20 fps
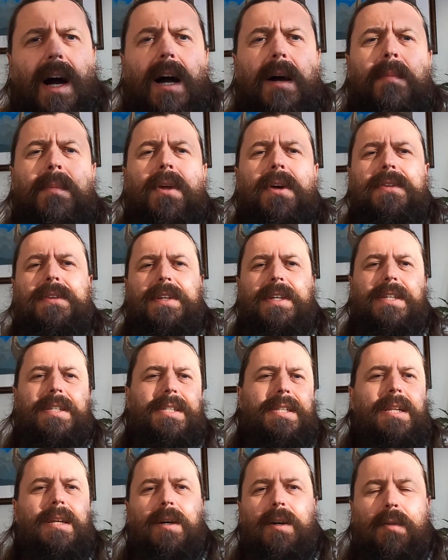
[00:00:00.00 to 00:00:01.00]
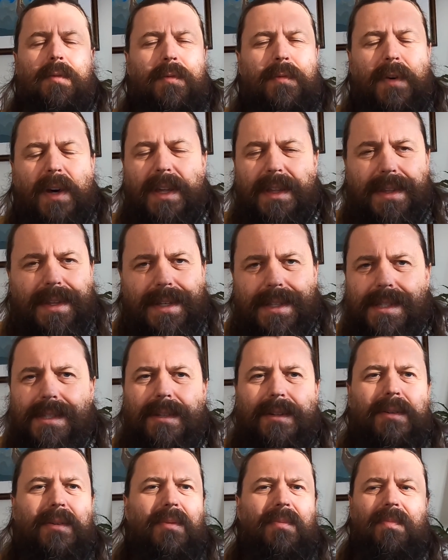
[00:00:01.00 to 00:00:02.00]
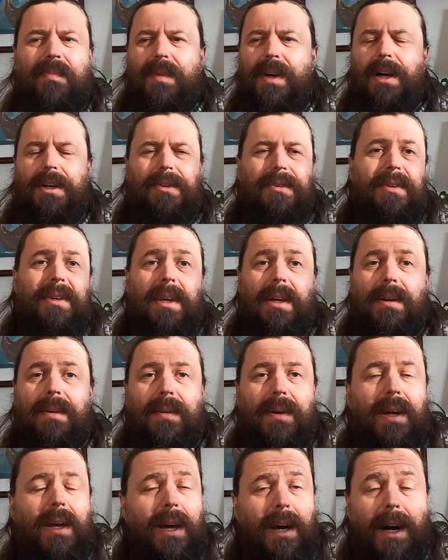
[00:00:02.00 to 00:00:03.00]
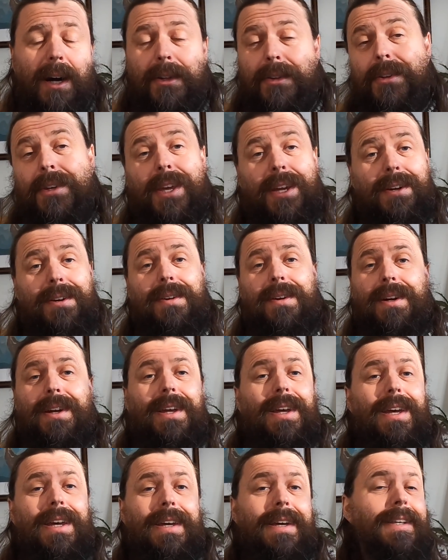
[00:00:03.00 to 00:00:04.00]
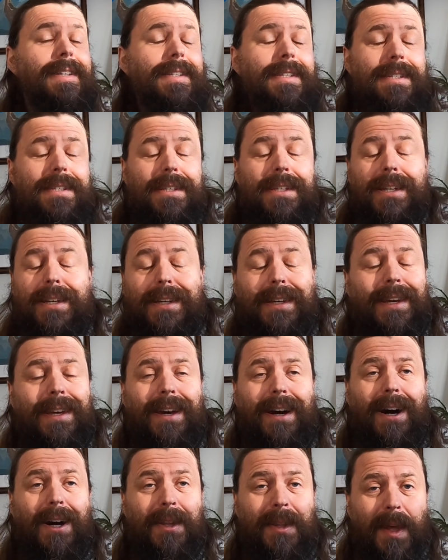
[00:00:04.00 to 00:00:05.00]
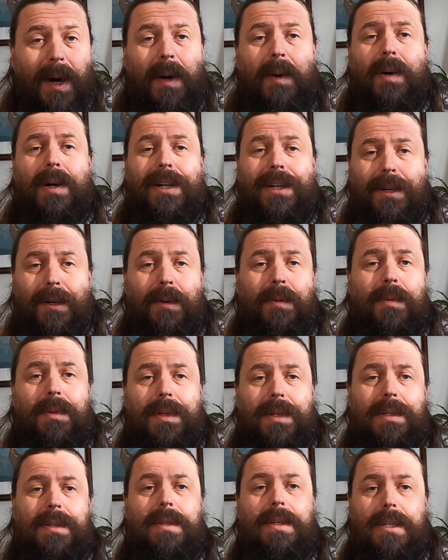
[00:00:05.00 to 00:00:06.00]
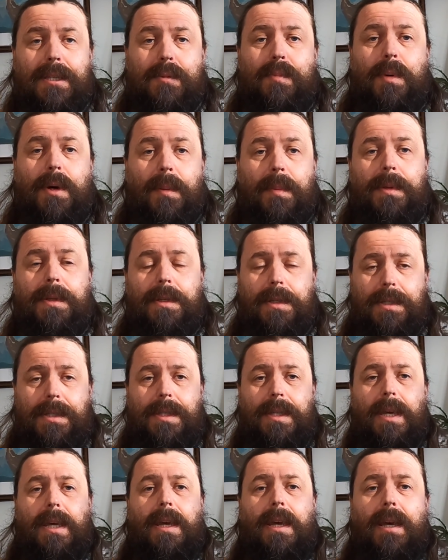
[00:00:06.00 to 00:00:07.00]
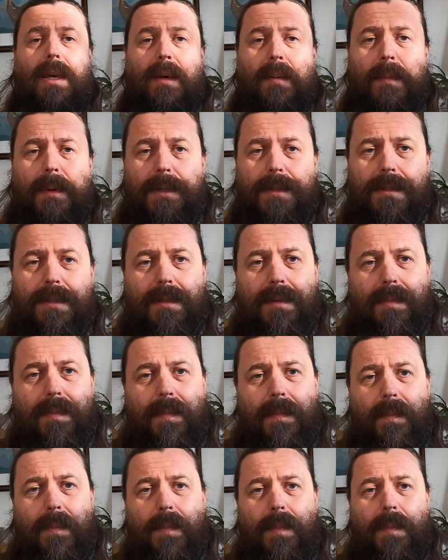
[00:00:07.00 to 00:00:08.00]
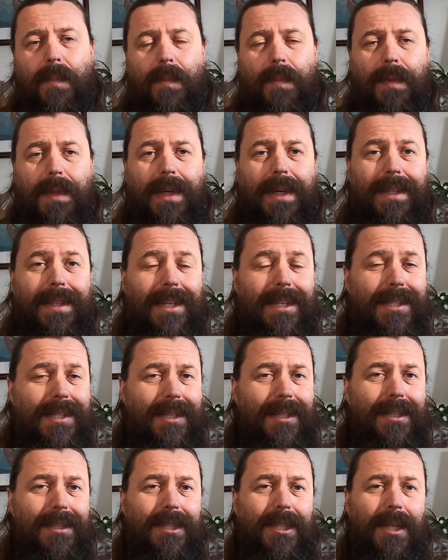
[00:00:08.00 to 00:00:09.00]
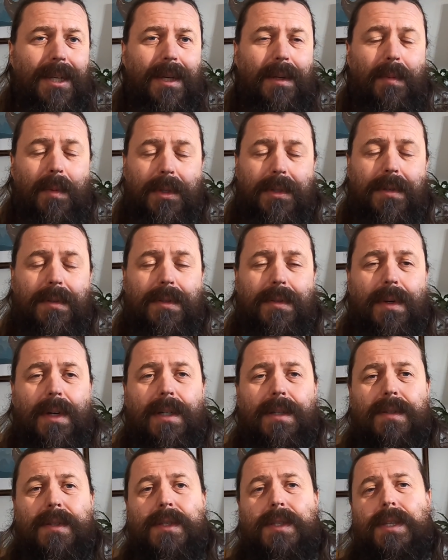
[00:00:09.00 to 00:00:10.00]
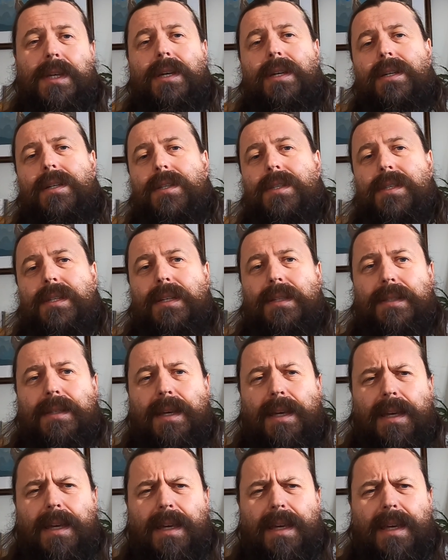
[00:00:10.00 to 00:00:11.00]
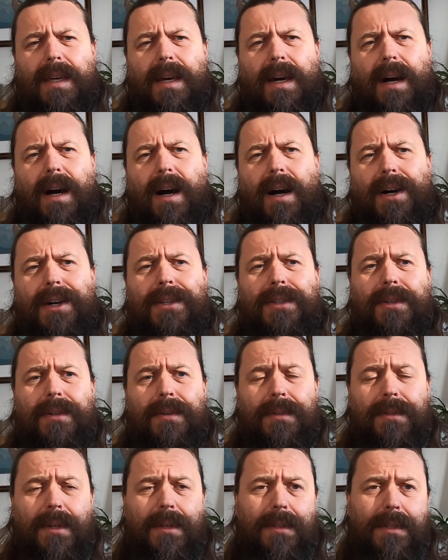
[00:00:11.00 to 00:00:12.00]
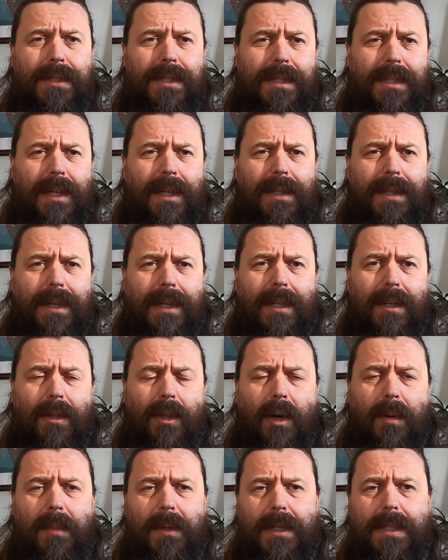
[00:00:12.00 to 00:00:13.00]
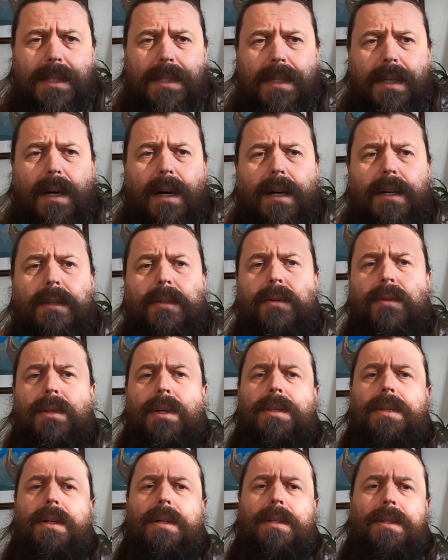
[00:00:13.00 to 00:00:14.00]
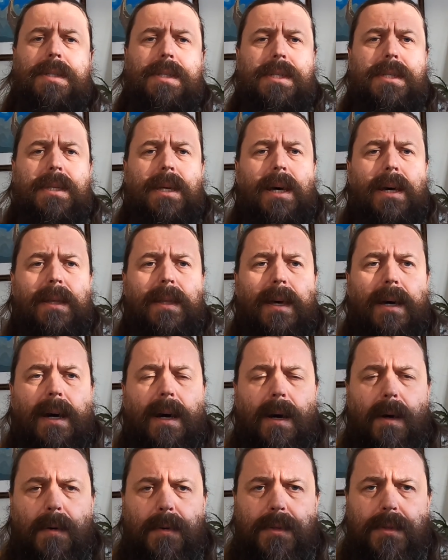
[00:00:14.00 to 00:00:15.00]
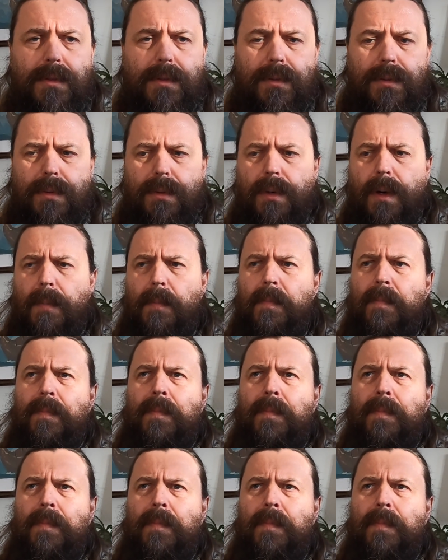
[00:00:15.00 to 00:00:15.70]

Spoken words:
I'm not easily offended, so I don't care. I don't care. I know I own these properties, but it is actually, what you're trying to say is that I don't understand economics. I do not understand how to